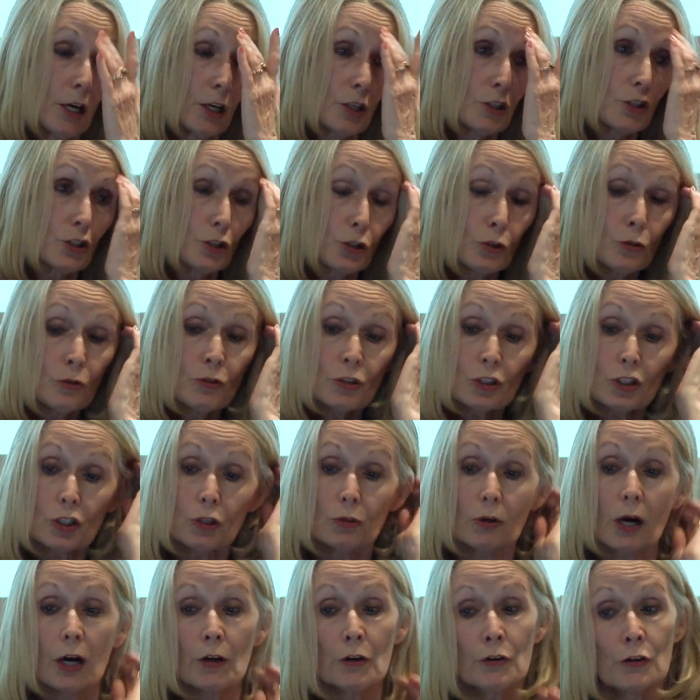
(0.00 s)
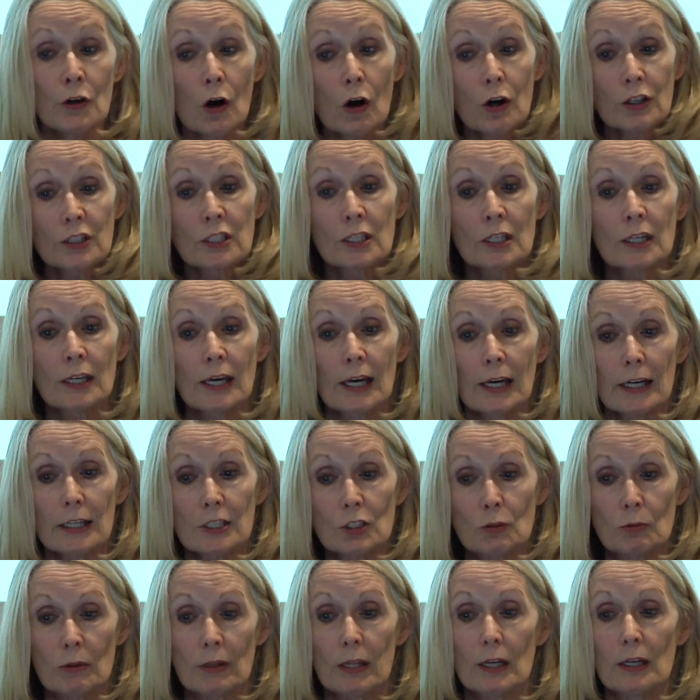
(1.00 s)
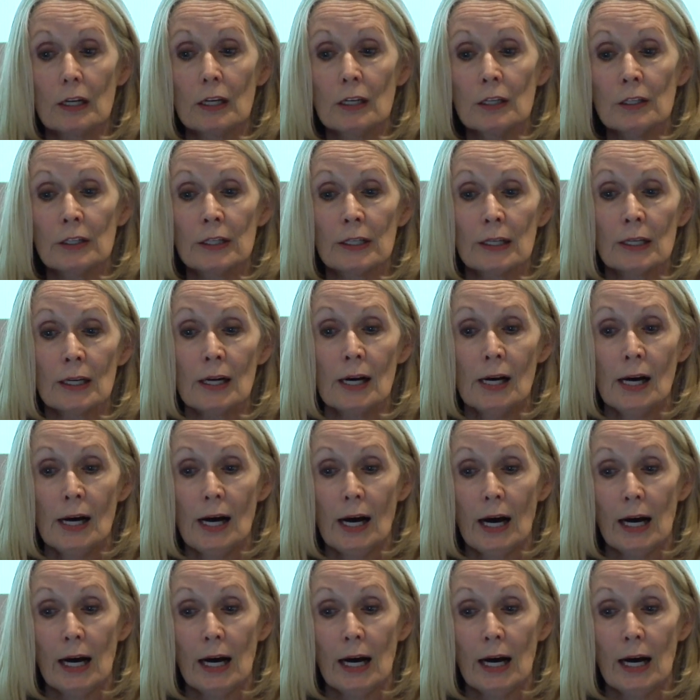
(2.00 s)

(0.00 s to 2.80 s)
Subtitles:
Students who are not engaged with their learning